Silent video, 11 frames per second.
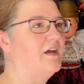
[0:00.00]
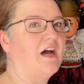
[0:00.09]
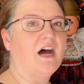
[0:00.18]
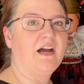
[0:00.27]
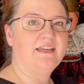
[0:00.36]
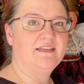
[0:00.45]

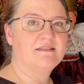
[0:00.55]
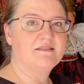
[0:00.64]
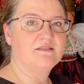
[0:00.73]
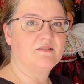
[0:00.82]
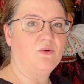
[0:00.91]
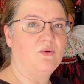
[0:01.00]

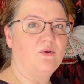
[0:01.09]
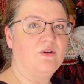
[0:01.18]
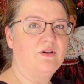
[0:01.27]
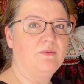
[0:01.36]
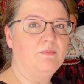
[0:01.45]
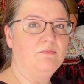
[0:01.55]
eyes
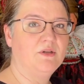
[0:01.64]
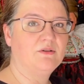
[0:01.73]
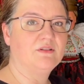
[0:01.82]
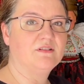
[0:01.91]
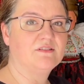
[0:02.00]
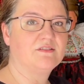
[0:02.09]
or
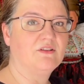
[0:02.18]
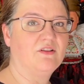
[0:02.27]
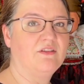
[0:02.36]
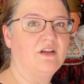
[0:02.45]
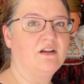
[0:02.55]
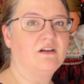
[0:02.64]
mirrors
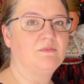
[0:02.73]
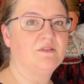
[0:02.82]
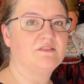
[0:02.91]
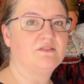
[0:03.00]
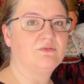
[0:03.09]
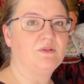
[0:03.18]
on their
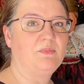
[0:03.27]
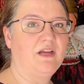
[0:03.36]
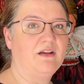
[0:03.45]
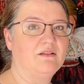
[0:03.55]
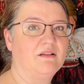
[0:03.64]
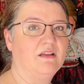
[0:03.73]
garments to
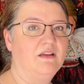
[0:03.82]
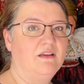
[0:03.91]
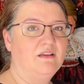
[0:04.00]
repel,